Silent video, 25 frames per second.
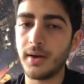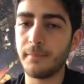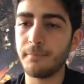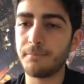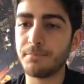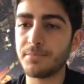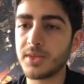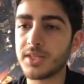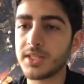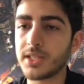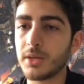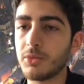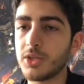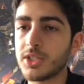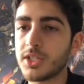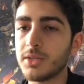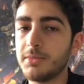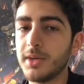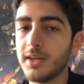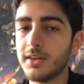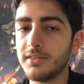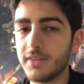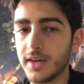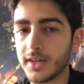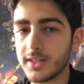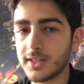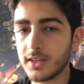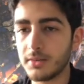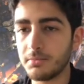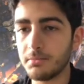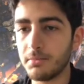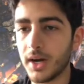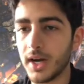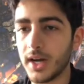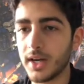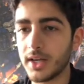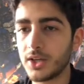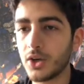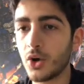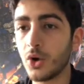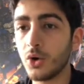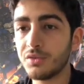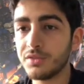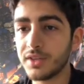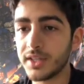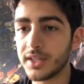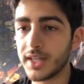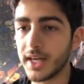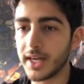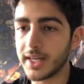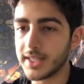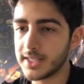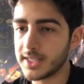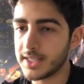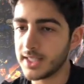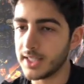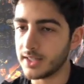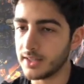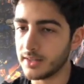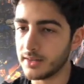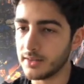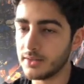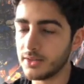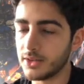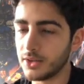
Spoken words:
someone to be infected by Covid19.